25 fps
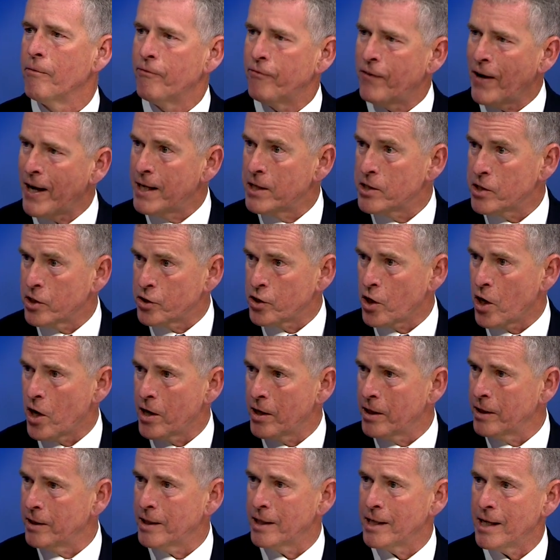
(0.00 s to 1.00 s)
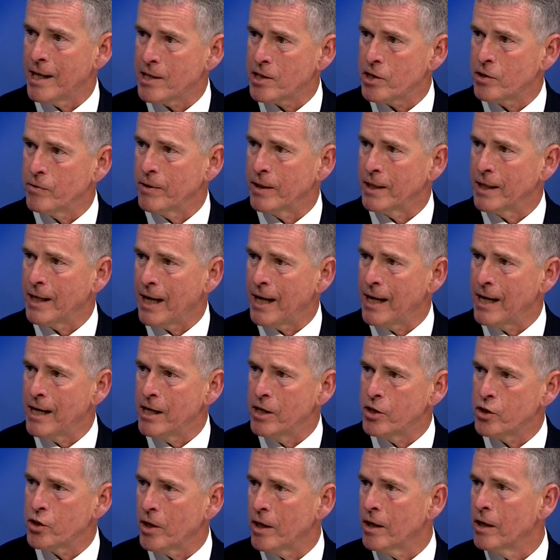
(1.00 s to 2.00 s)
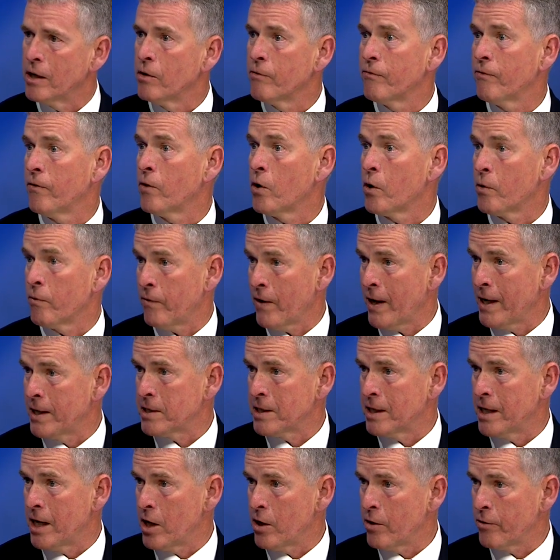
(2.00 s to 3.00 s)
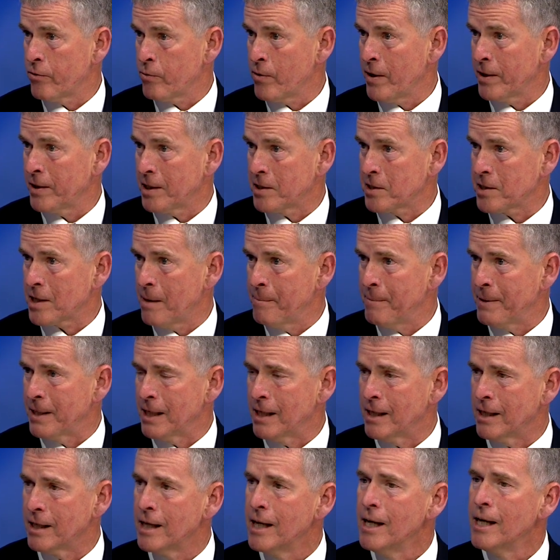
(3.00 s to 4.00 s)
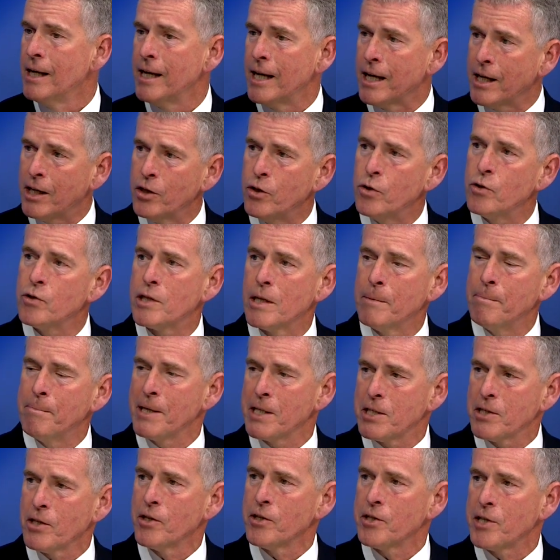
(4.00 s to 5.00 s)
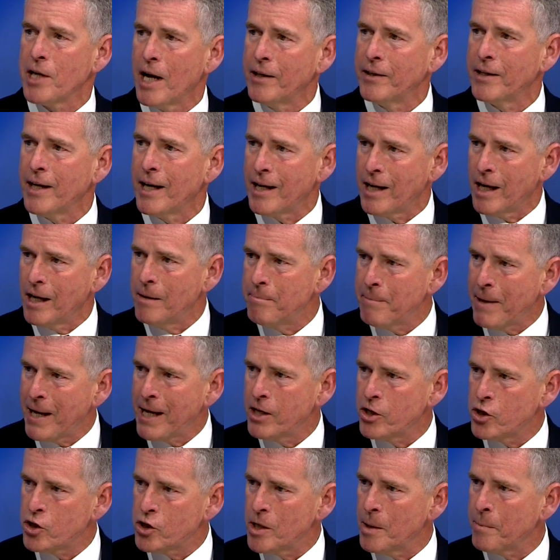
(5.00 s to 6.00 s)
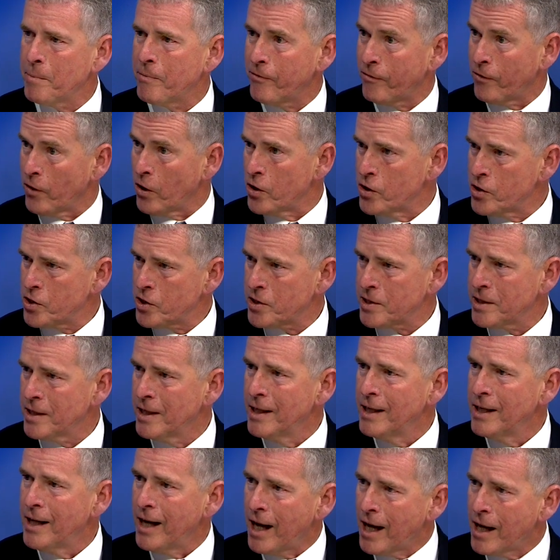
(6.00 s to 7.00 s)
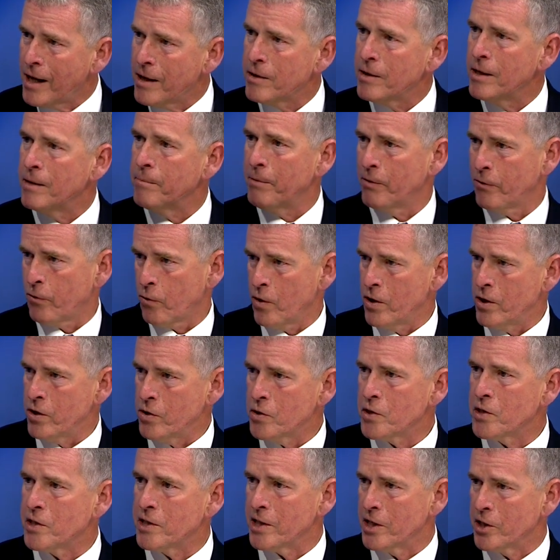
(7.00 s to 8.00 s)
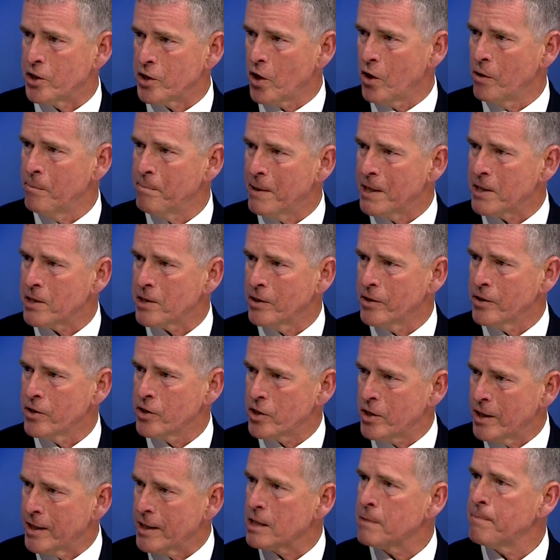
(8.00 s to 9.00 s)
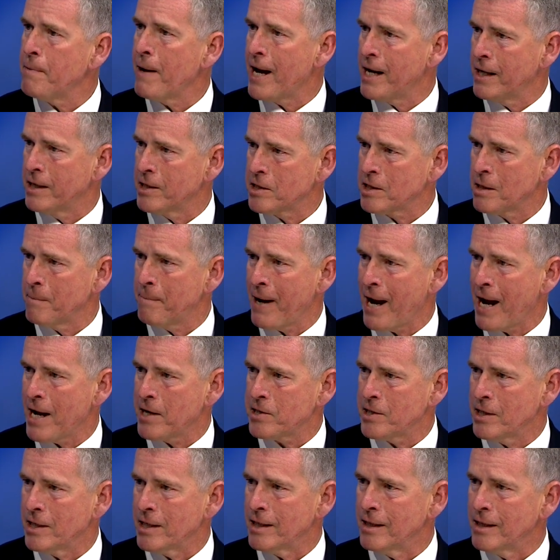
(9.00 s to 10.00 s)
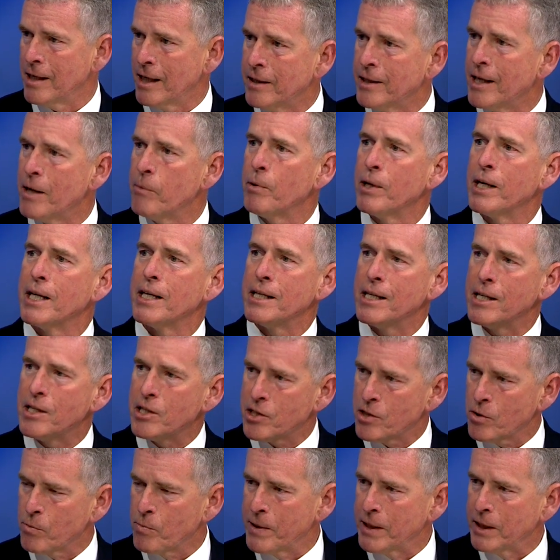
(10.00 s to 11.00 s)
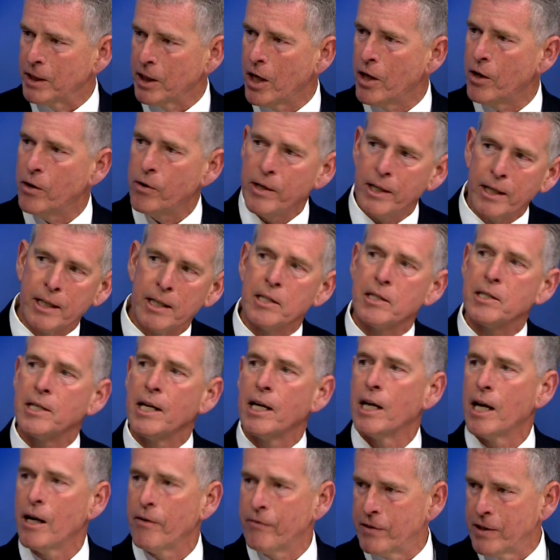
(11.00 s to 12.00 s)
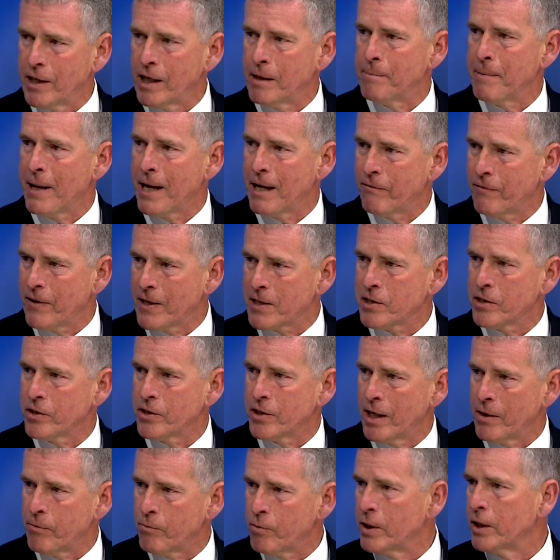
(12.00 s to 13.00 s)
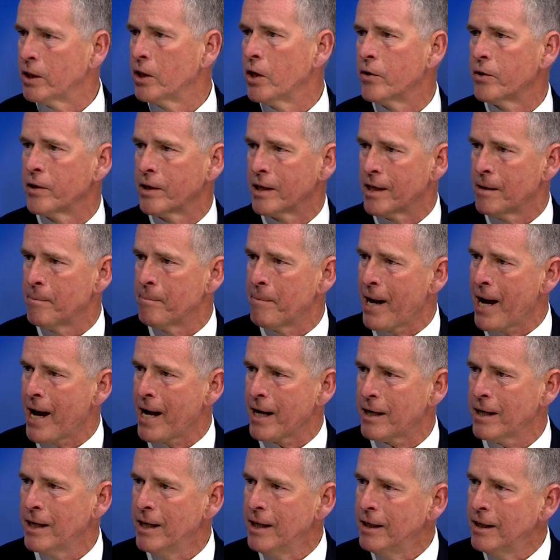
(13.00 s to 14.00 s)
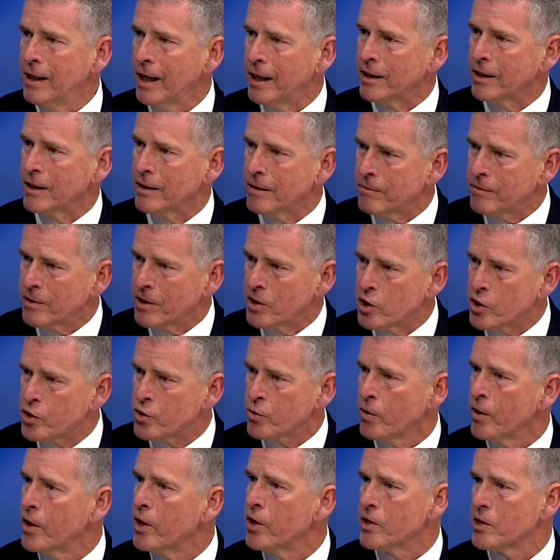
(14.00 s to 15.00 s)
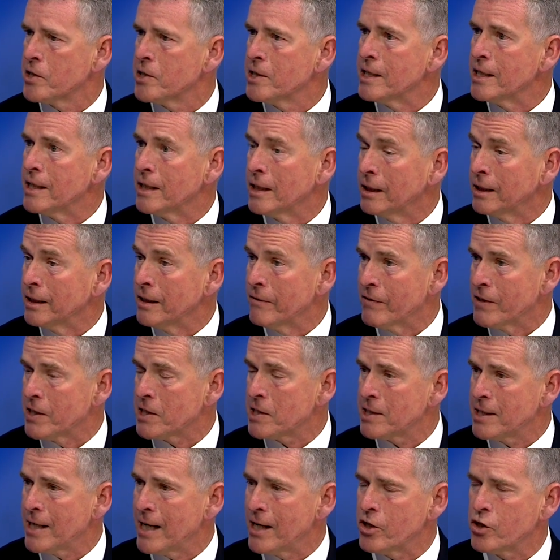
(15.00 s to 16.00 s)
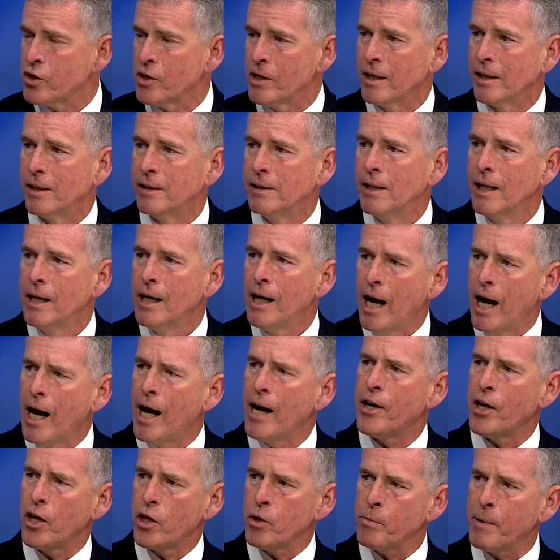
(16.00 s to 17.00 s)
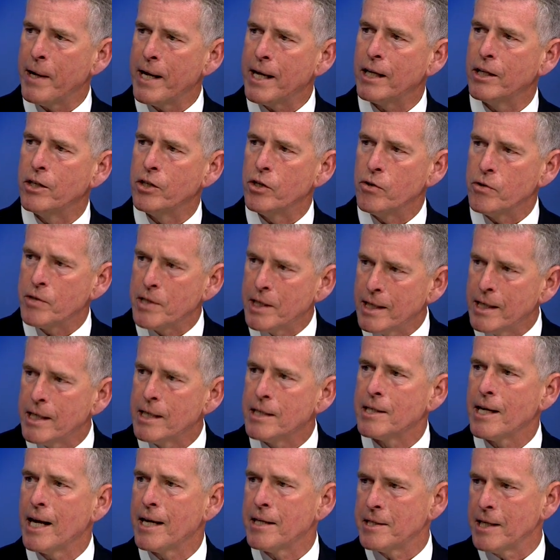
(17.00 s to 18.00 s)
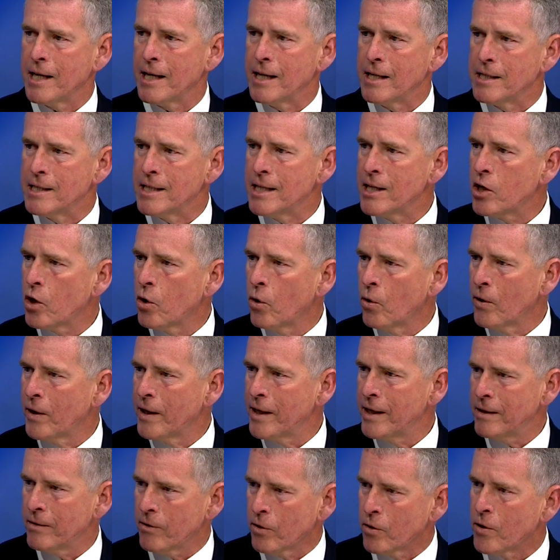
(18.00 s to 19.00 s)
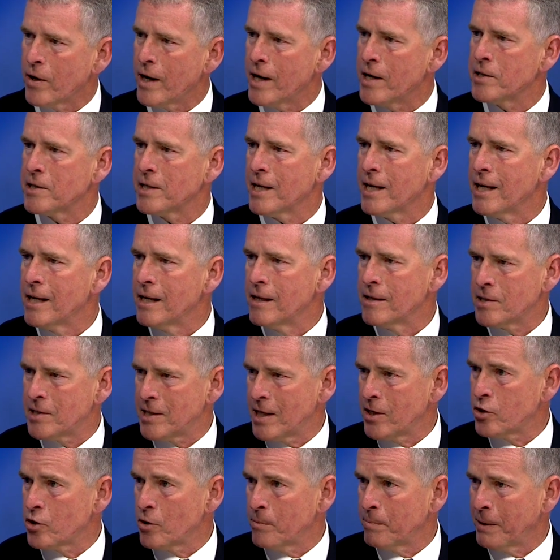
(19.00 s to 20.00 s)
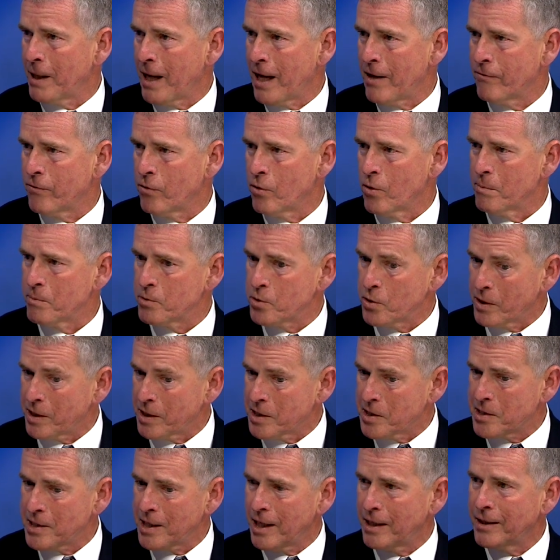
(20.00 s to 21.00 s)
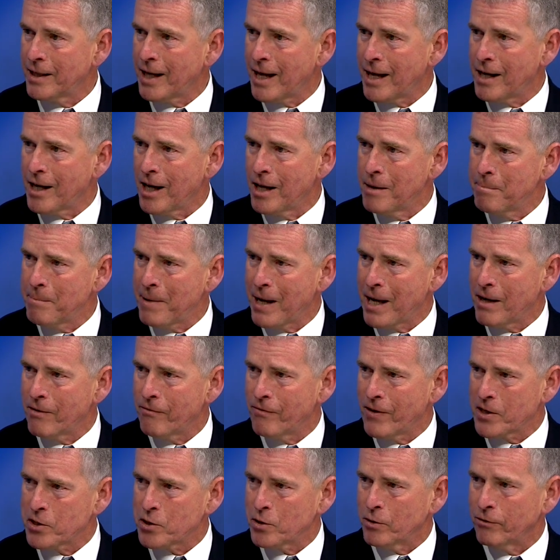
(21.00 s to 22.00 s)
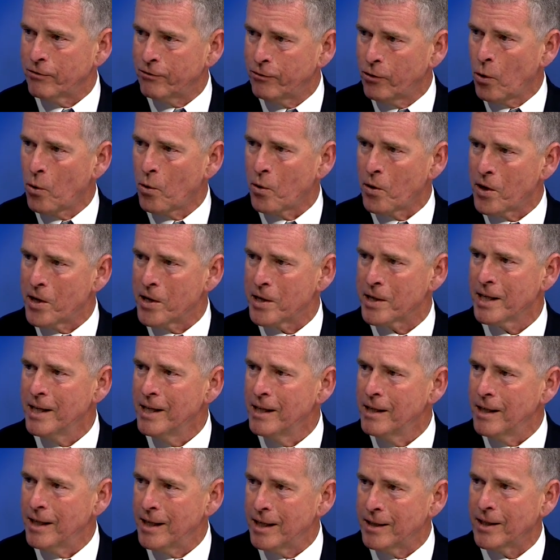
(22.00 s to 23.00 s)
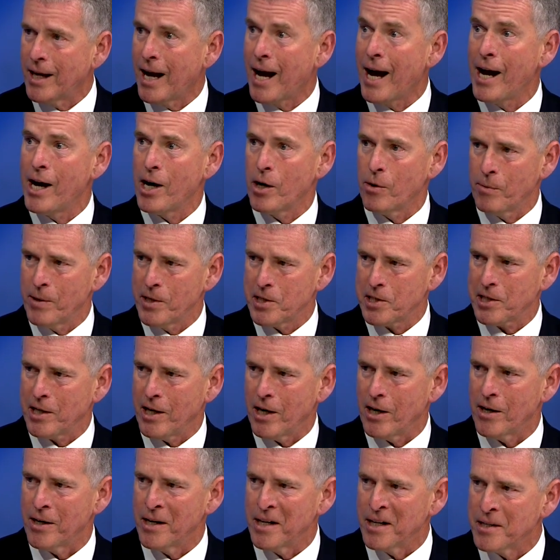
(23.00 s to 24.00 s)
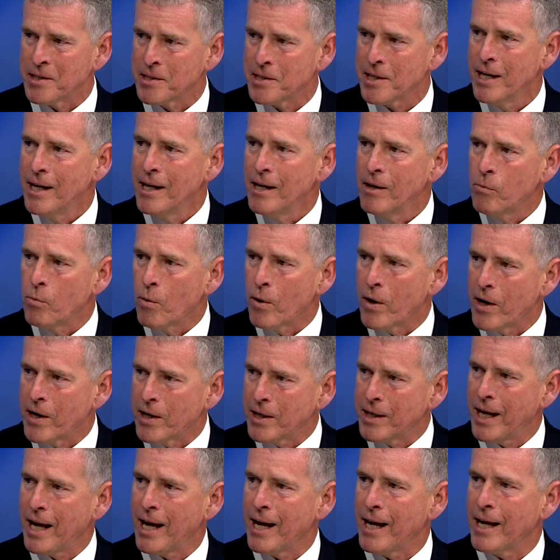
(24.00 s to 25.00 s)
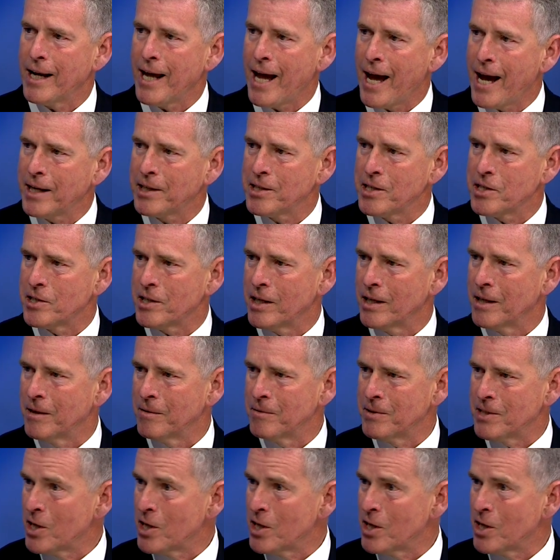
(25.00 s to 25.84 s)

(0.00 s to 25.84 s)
finds a target that it has to engage, or finds an air threat that's coming in. It can use the missiles on that unmanned ship first before it uses its own missiles to expand its capacity. And then when it needs to reload, it can send off the unmanned vessel to reload and come back. And the destroyer doesn't need to leave its station. Another way it can use it is as a decoy or as a sensor platform. So it can send that unmanned vessel forward in the higher risk areas where it can act as a